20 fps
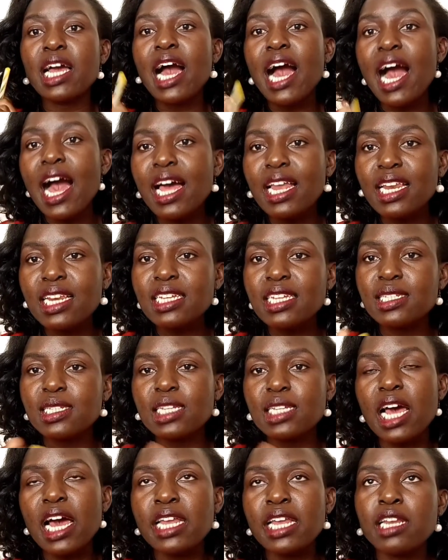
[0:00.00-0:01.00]

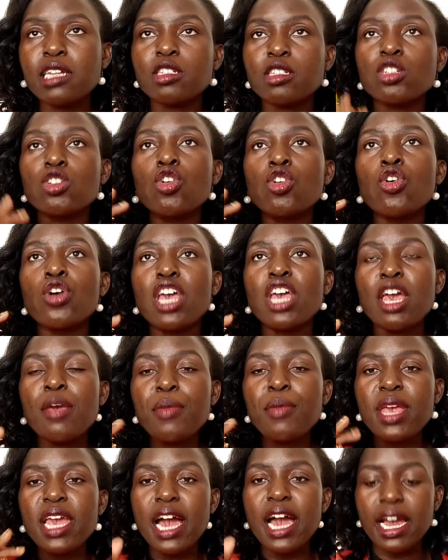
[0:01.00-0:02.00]

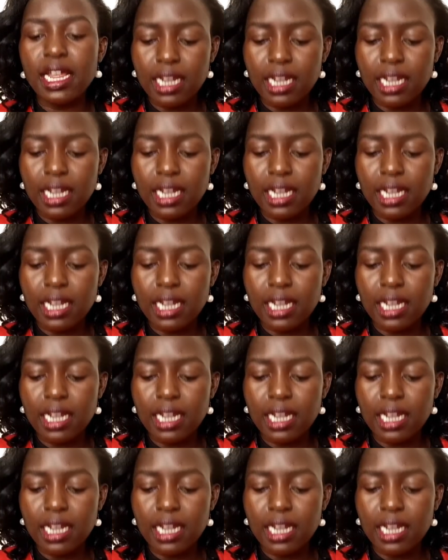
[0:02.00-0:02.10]
Alice_Emmy_.